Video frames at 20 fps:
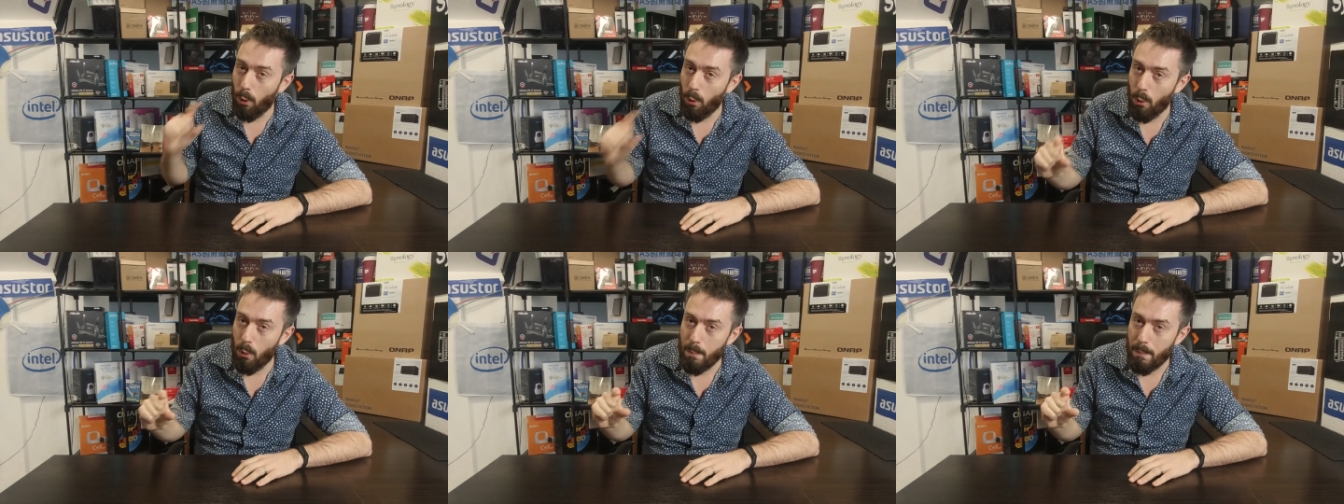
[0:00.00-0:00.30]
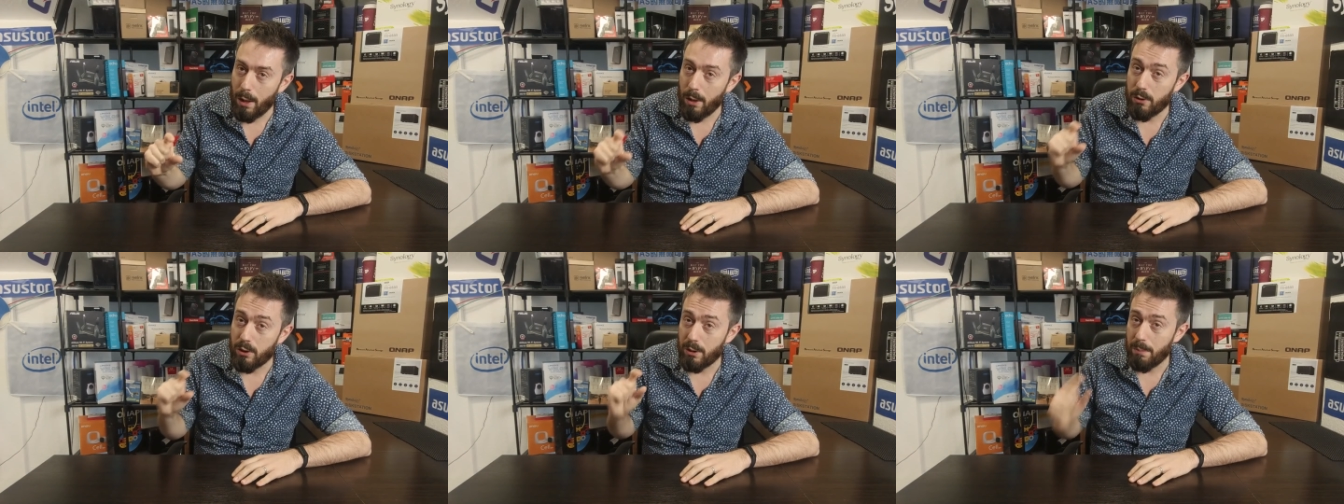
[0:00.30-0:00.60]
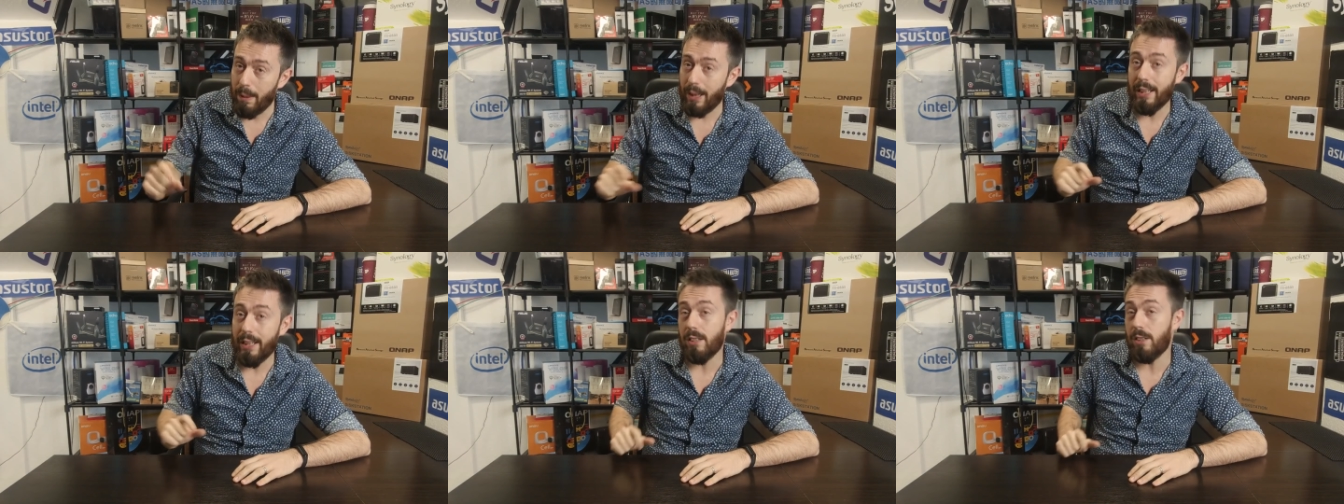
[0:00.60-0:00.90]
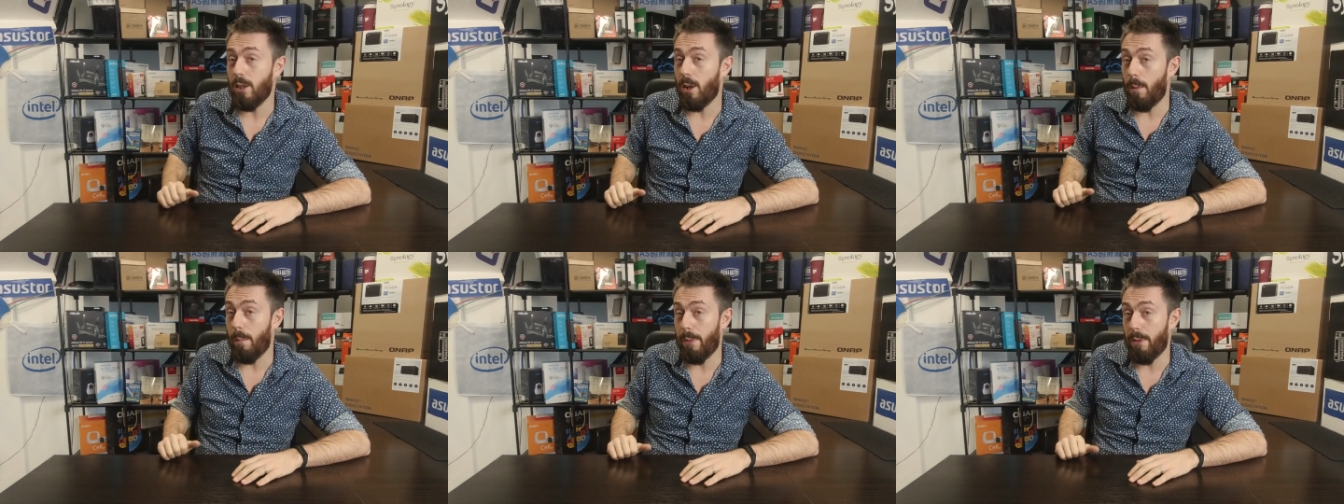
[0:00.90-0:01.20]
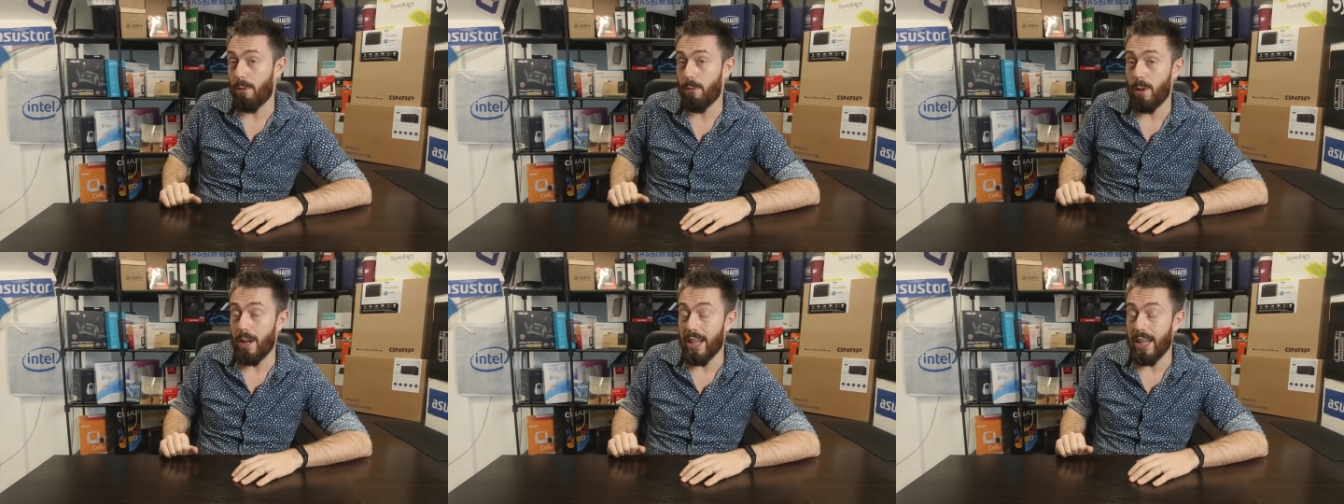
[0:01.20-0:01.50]
almost made the top
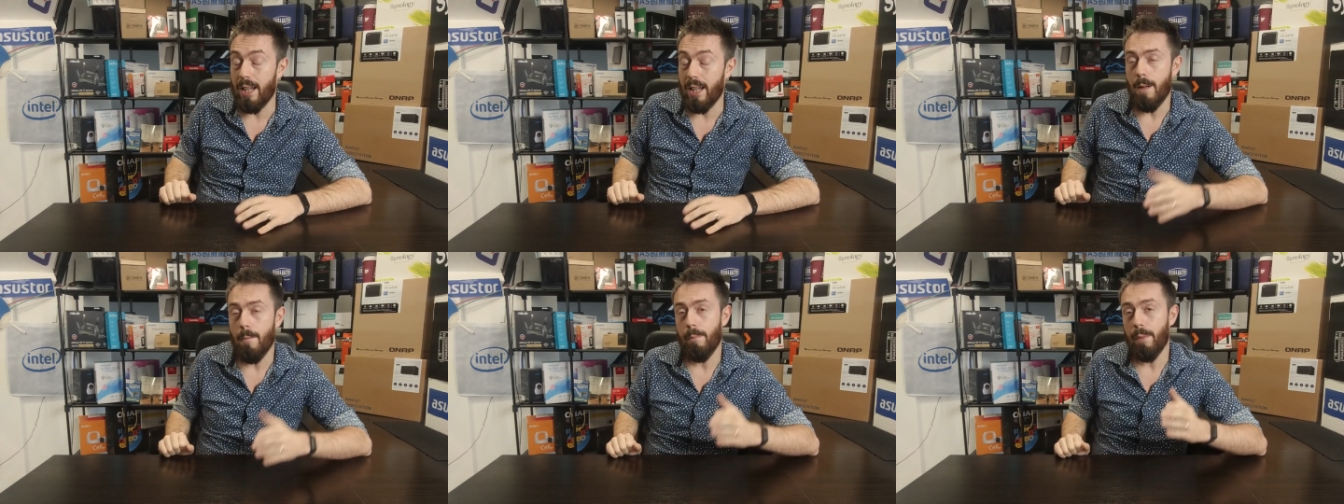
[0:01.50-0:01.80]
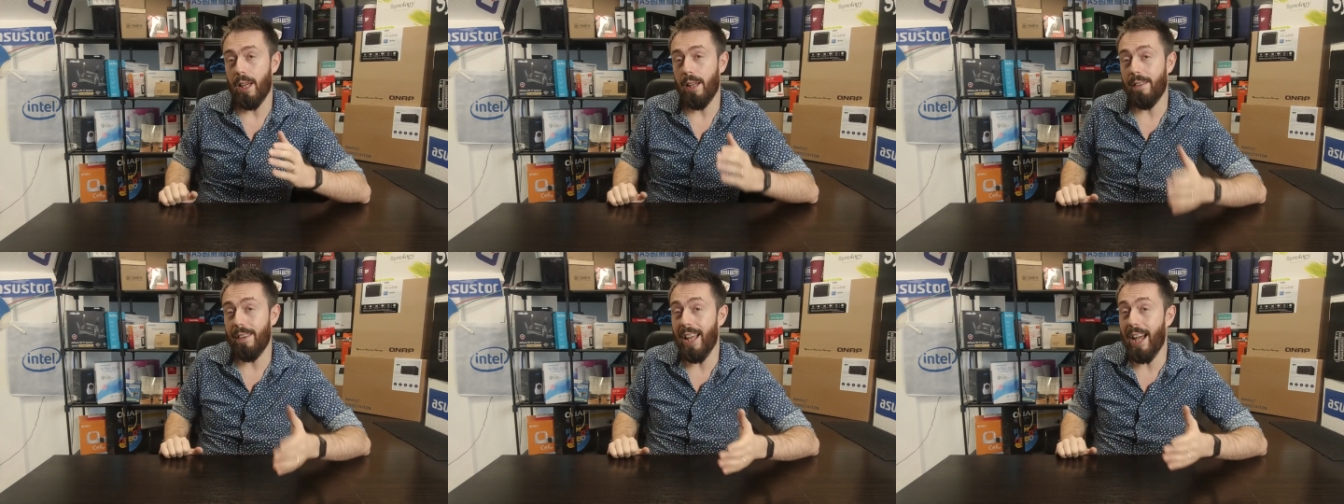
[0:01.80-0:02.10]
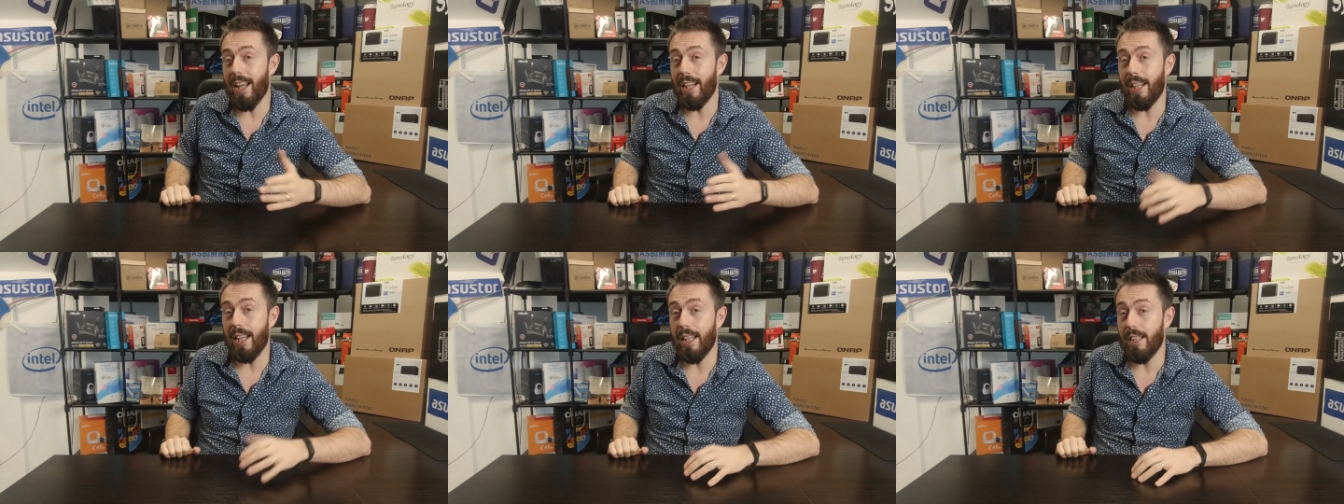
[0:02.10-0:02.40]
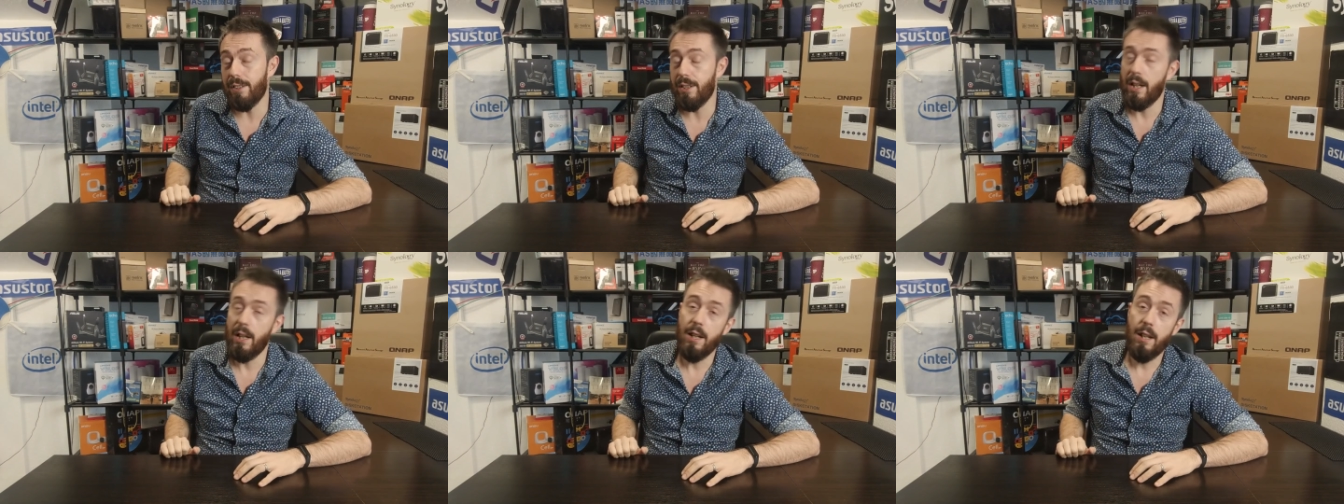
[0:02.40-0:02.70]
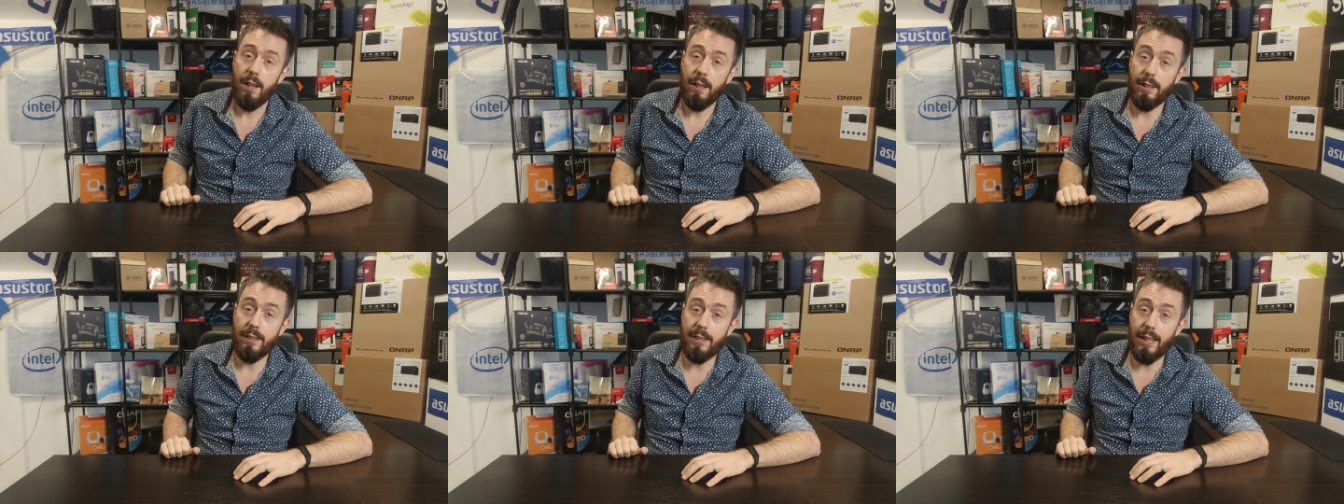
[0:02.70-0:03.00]
three, and that is
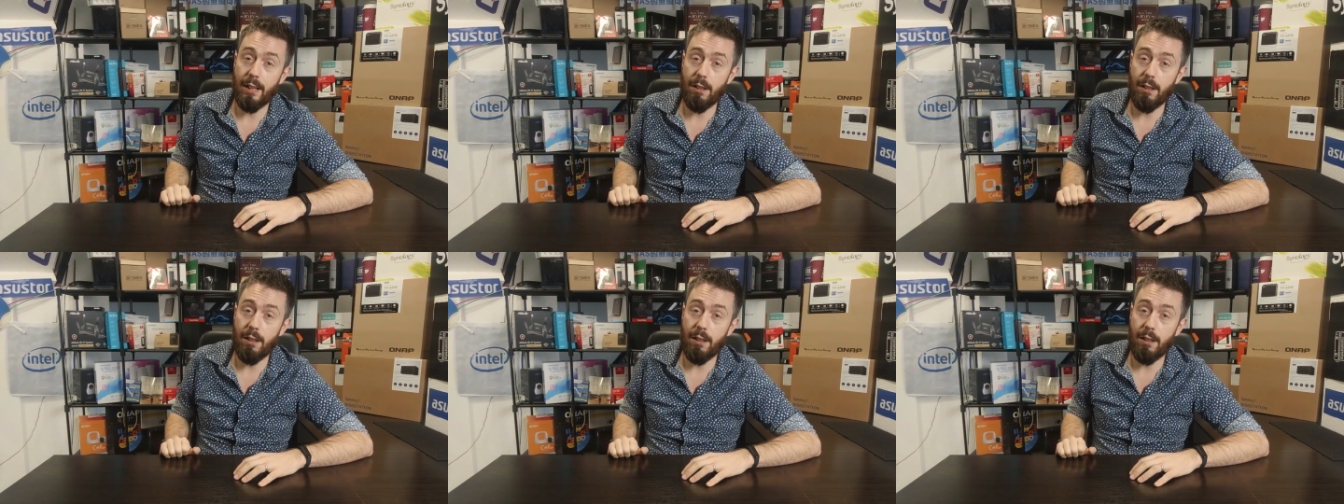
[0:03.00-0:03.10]
the